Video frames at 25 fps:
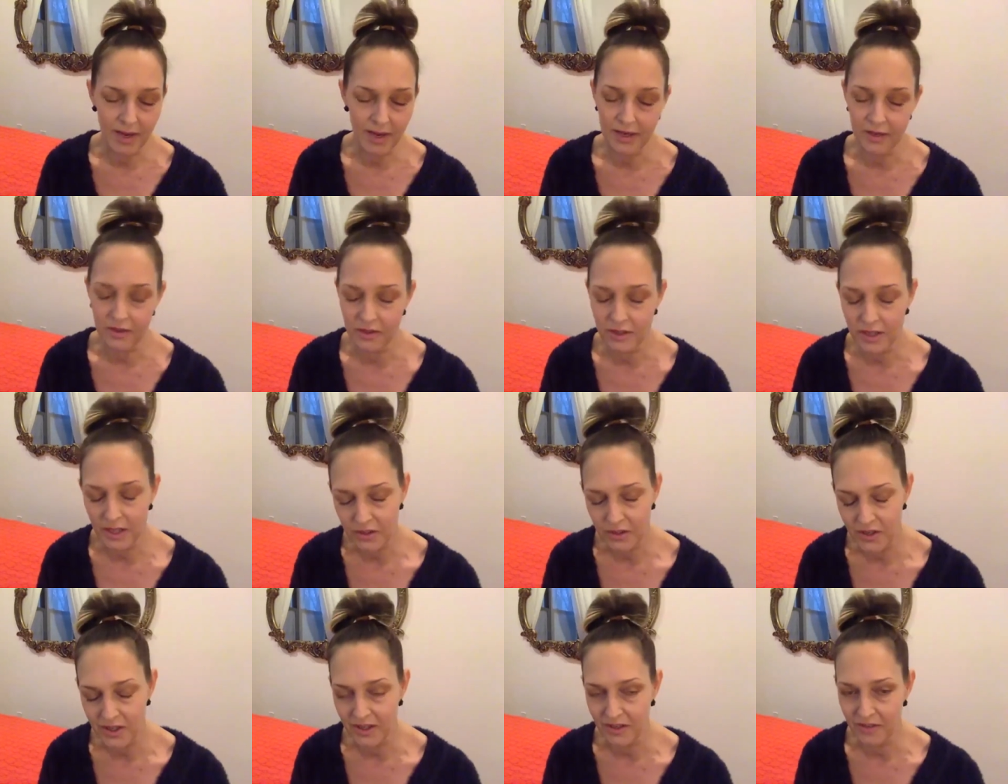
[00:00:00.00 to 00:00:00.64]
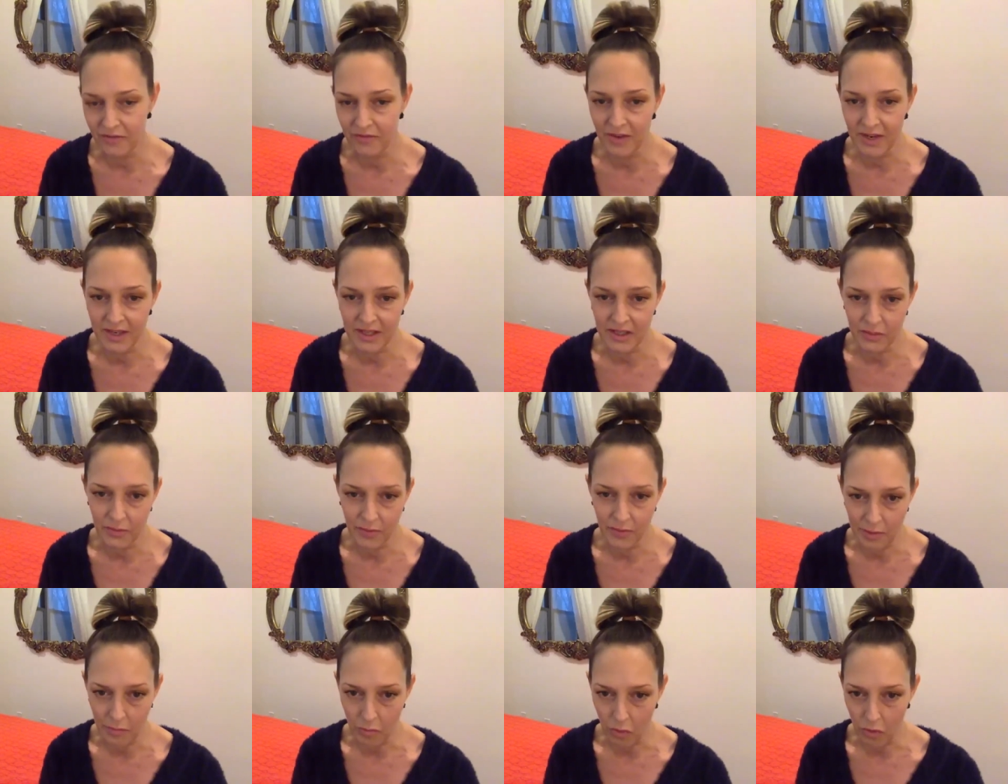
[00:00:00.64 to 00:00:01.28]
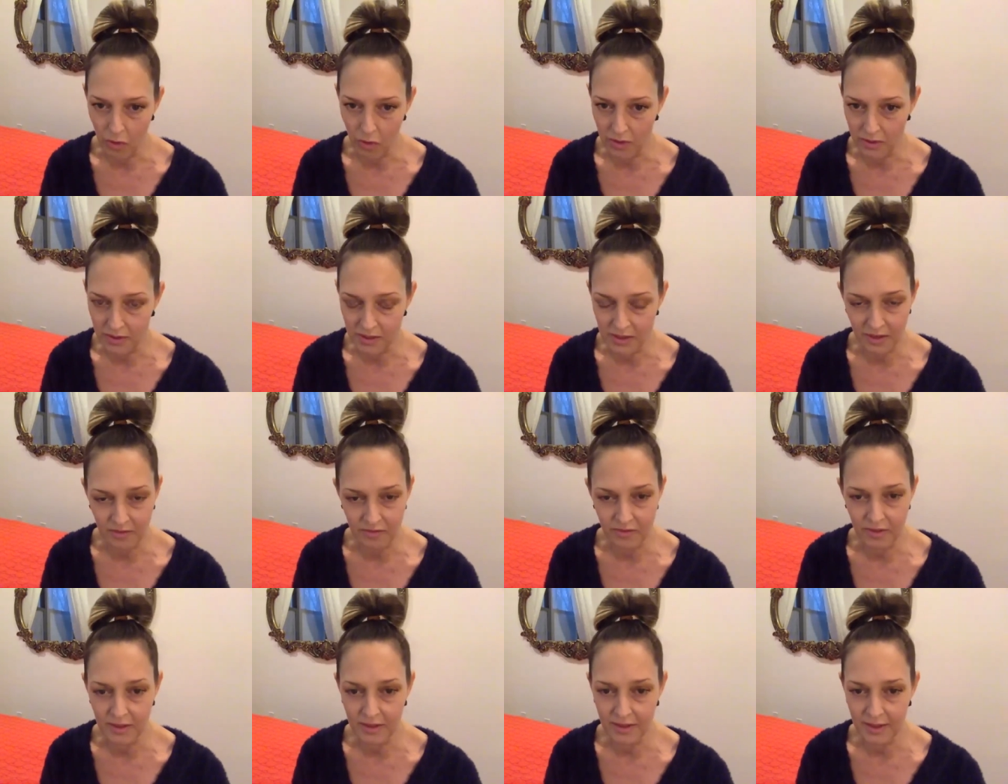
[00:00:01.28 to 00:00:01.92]
you're touching your face way more and
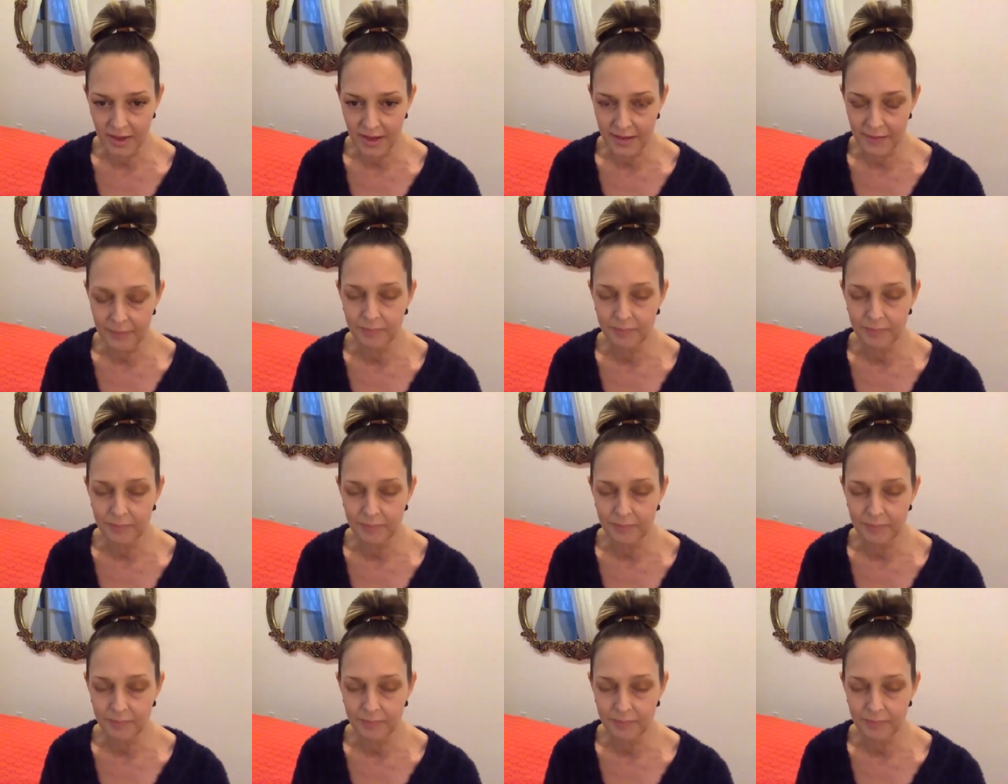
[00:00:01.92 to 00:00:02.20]
stuff like that.